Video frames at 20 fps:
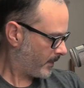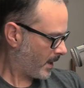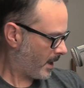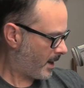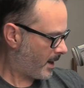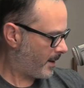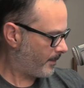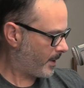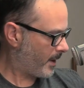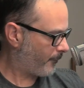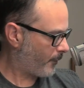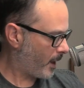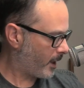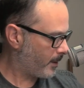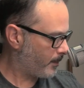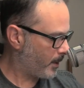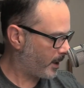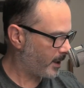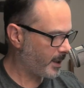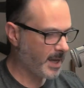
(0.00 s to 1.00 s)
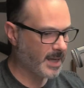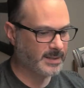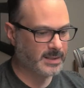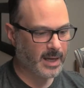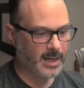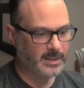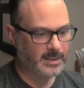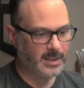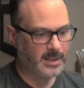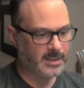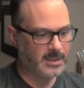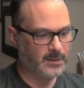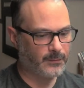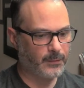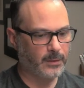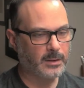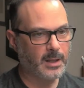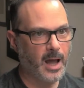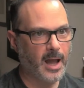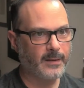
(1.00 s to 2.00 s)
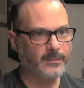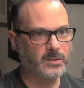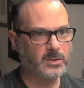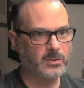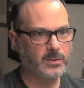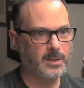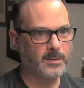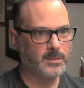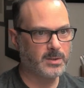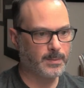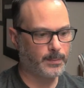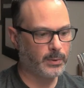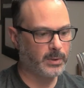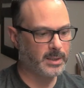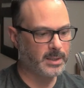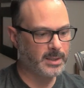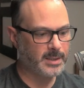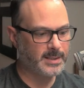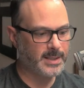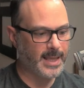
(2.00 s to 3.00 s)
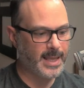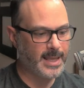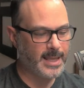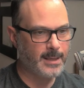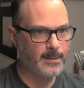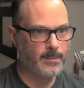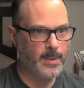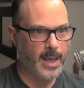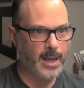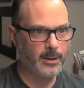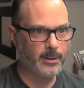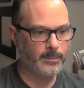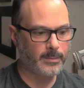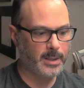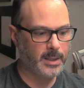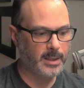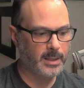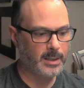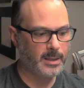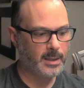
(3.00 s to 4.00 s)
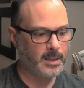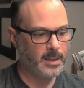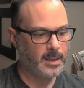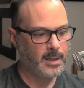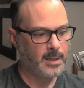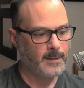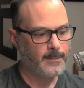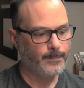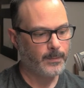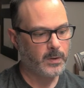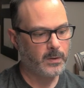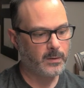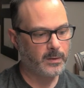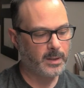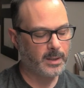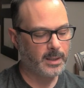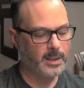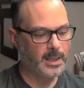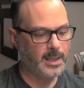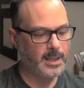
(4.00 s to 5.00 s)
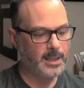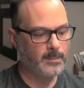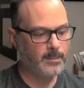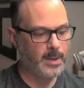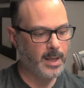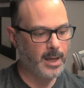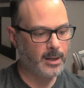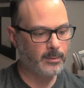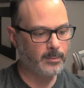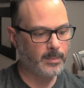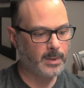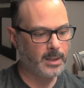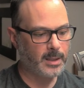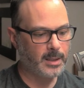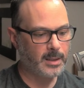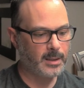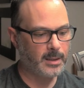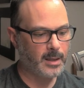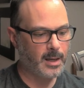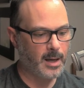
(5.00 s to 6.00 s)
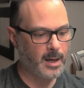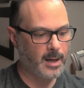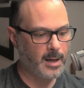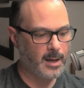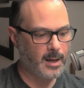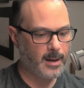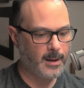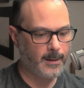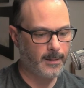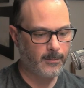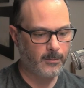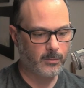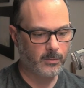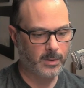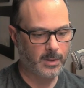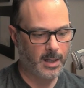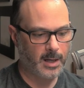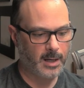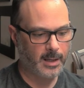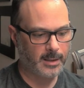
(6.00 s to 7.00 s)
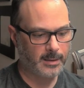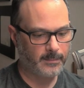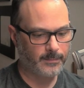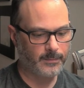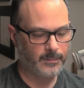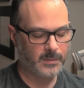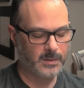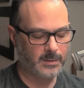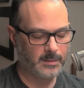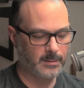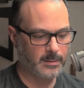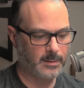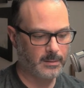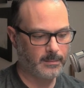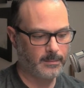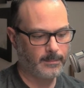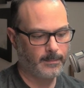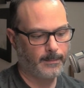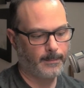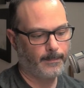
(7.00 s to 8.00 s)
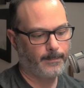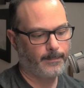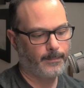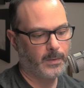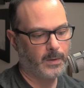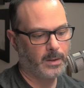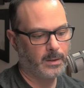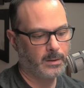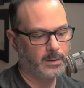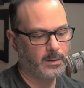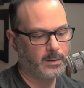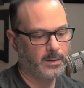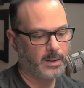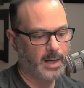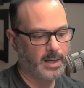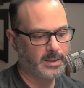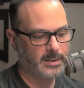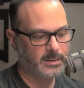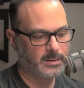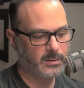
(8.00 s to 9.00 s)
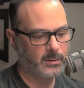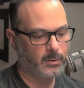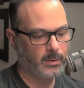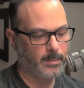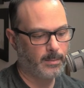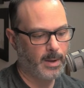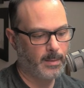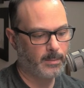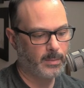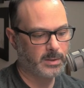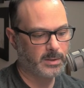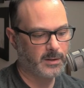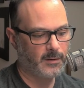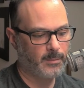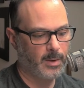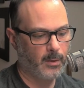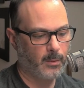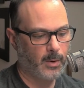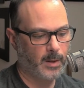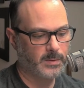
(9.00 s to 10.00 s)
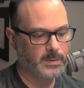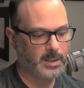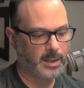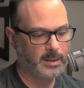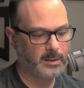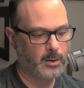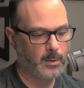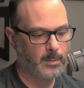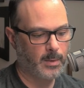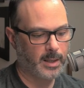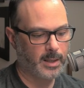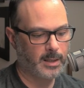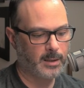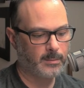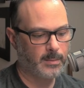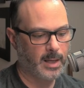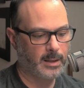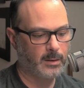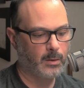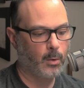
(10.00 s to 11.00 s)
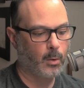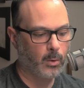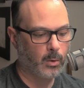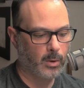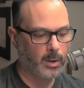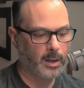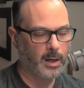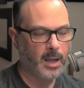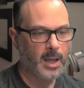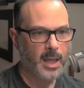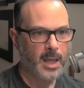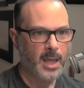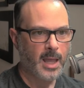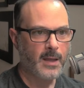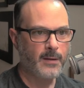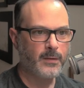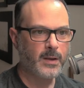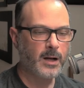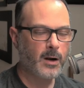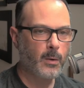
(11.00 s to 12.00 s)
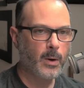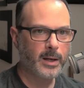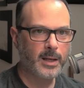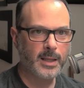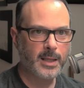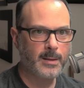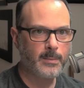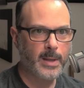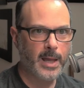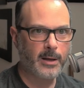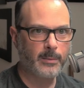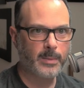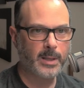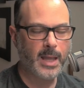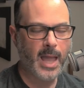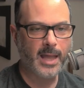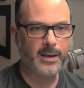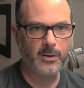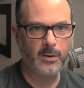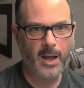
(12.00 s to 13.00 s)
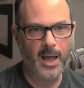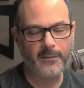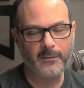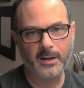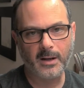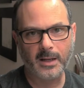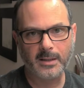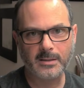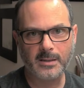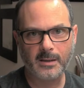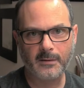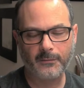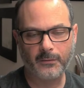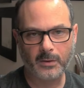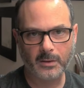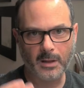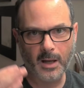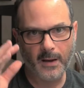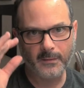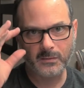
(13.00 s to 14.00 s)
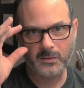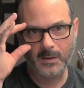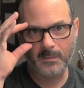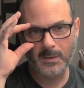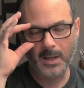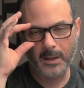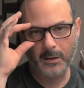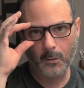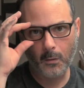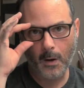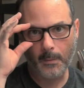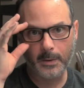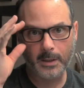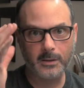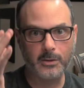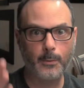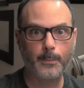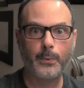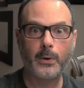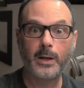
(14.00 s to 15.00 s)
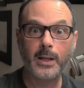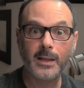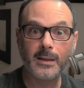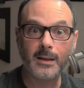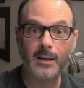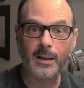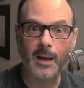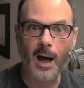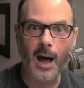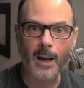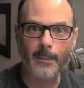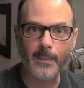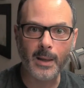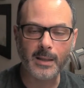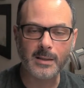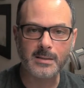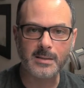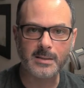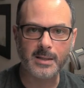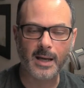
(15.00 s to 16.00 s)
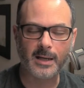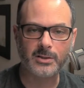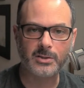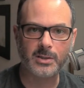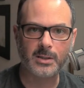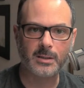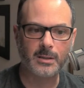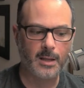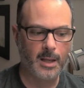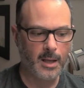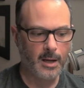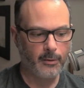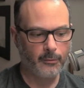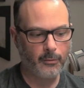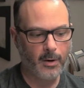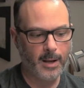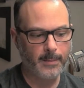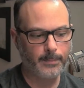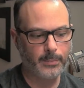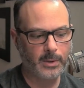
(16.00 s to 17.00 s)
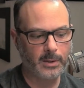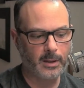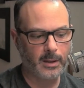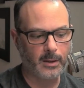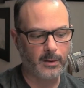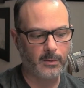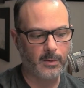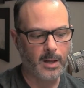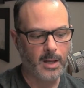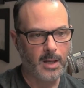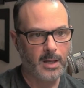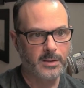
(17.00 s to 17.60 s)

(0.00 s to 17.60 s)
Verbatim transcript: Um, if anybody has ideas for live streams, please email me. You can email me. Uh, oh, God. You guys who are members of my website know my email. Or if you don't want to email me and you have an idea for a live stream that you want me to do, put it in the comments section right below.